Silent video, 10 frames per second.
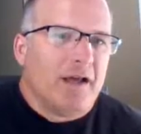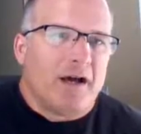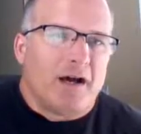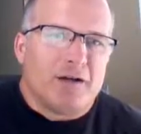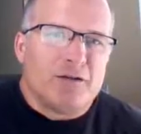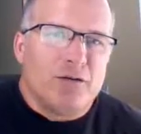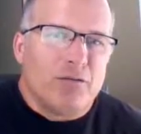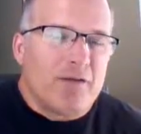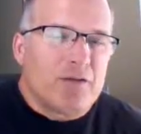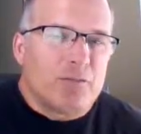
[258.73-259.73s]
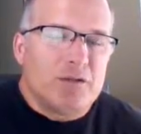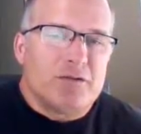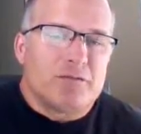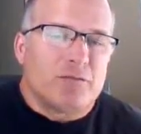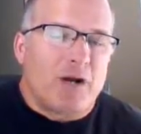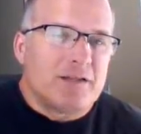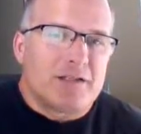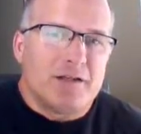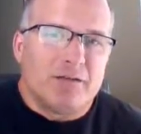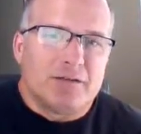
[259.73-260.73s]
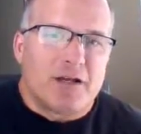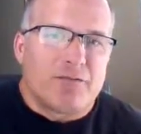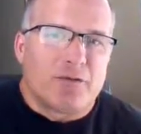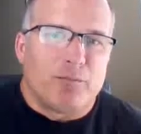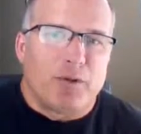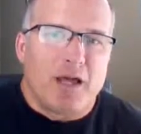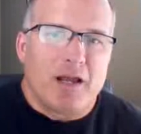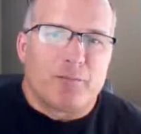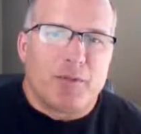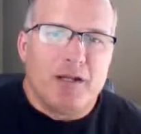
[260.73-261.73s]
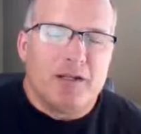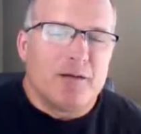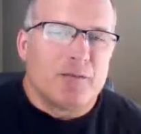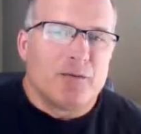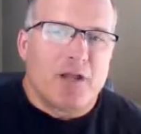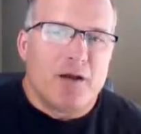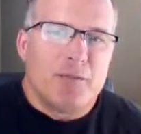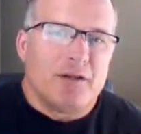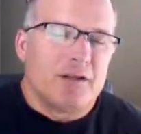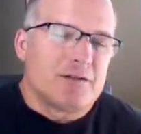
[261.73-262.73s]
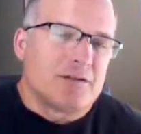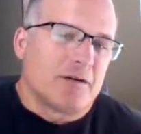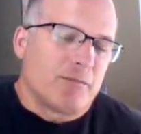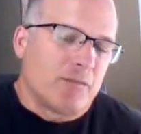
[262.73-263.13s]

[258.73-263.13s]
uh, you don't have the real right skill set for the plan or PDM or reliability engineer.